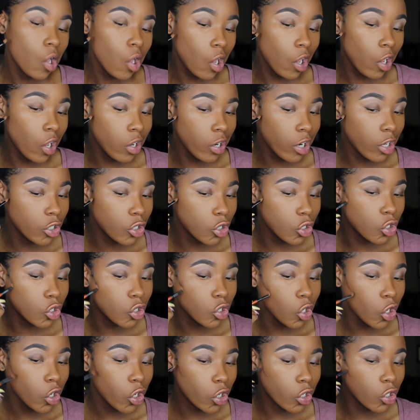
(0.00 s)
and I just
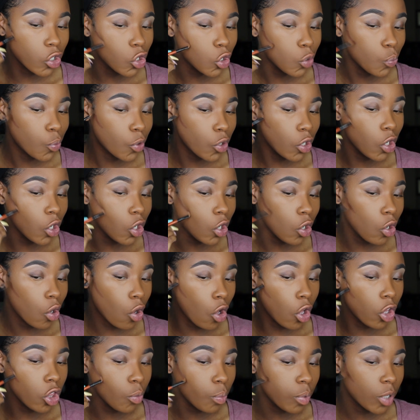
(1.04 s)
start putting in
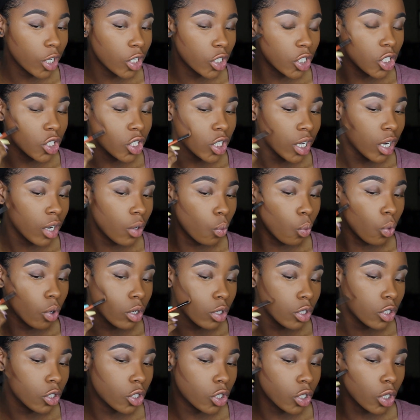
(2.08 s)
all the places that I
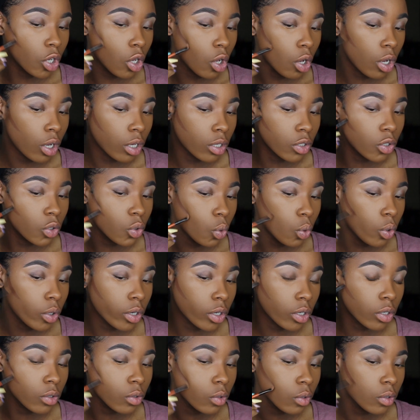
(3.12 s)
want to
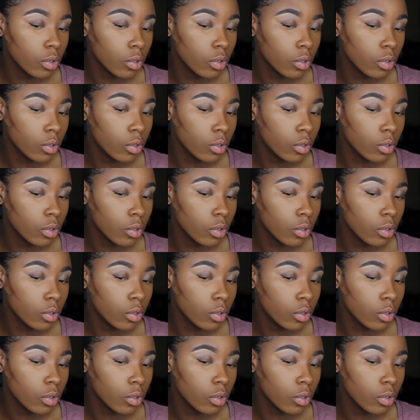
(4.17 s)
contour.